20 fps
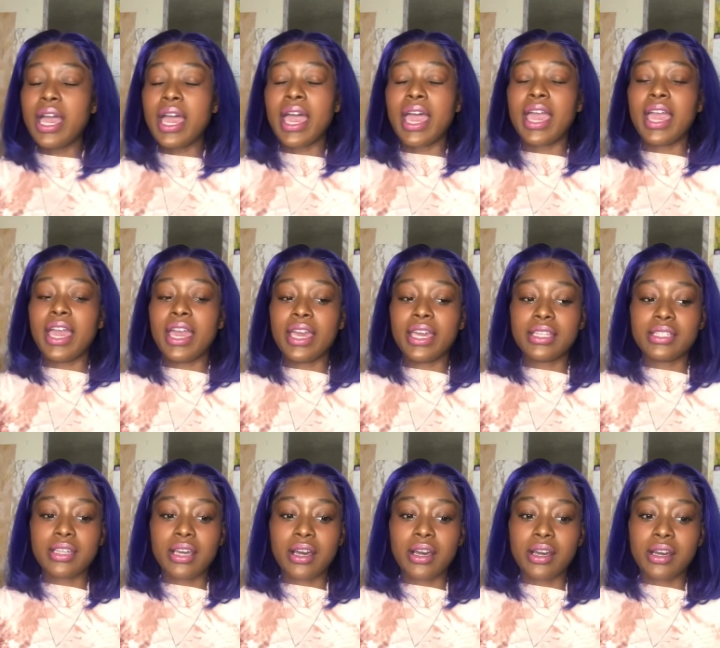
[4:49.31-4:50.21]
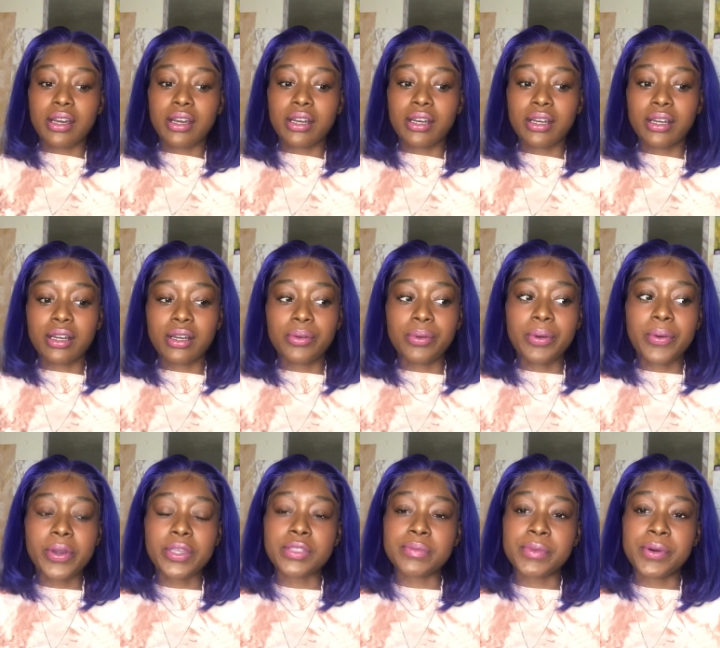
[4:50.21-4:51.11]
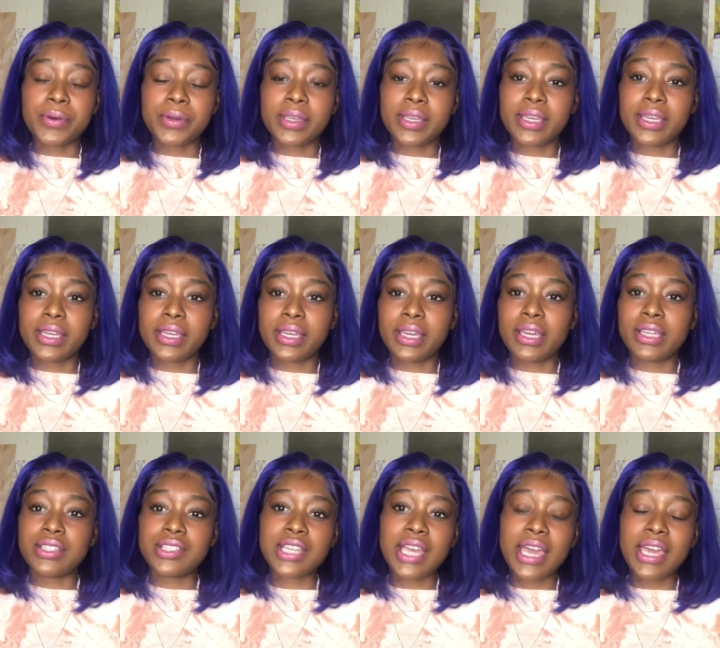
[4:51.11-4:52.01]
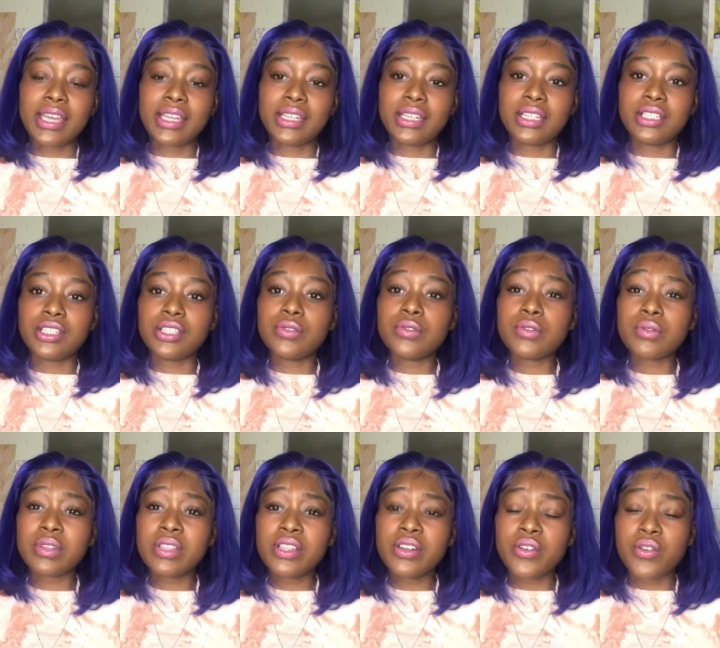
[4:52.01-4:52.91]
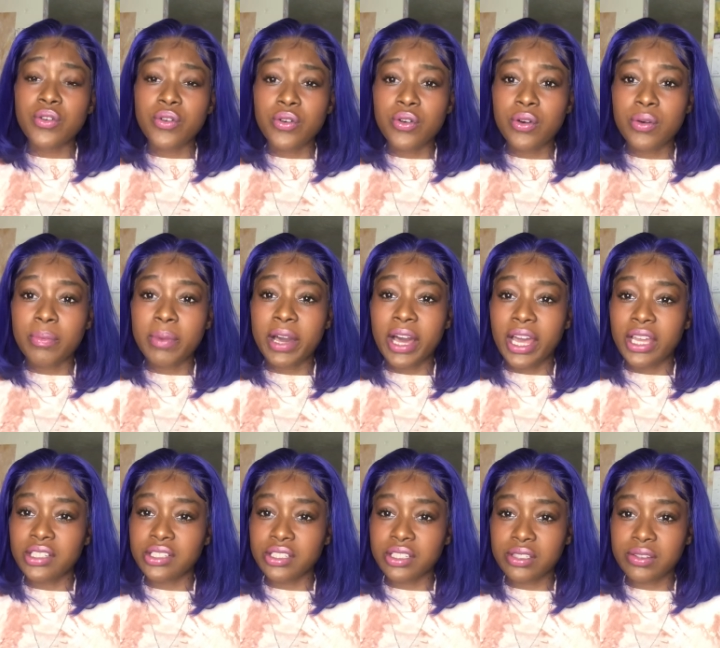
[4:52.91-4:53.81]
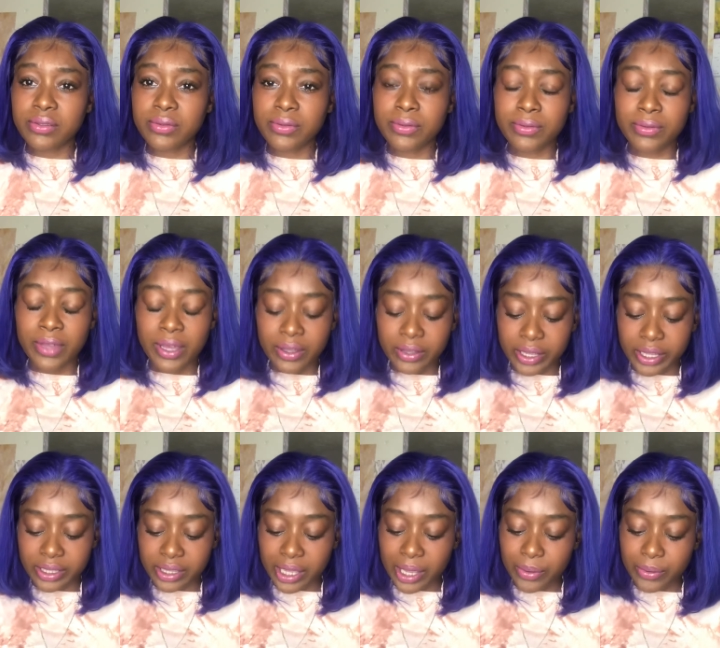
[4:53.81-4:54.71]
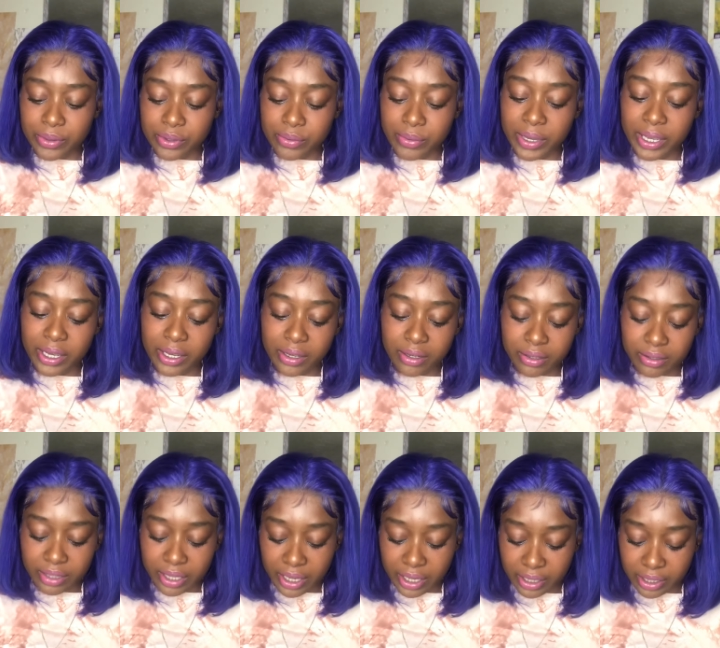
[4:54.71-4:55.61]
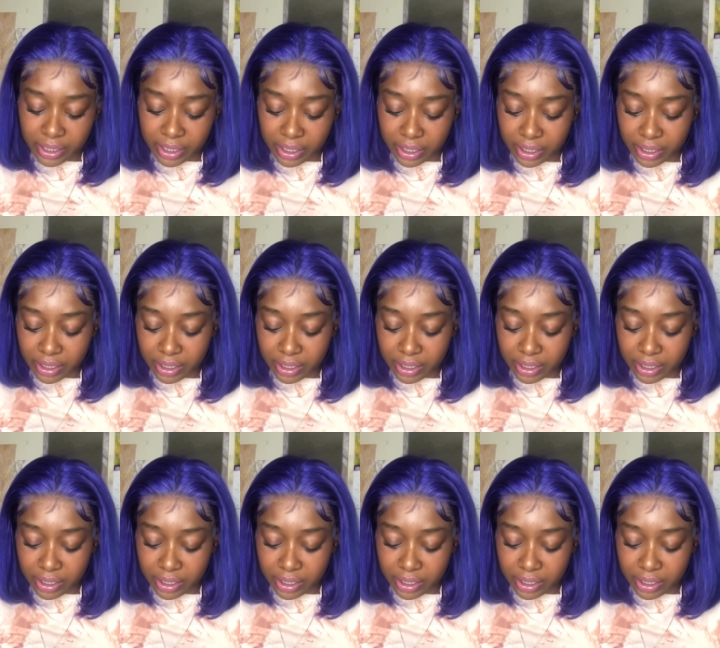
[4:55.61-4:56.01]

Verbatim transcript: and uh, we were smoking and chatting and she was really cool but I just felt like that was weird that like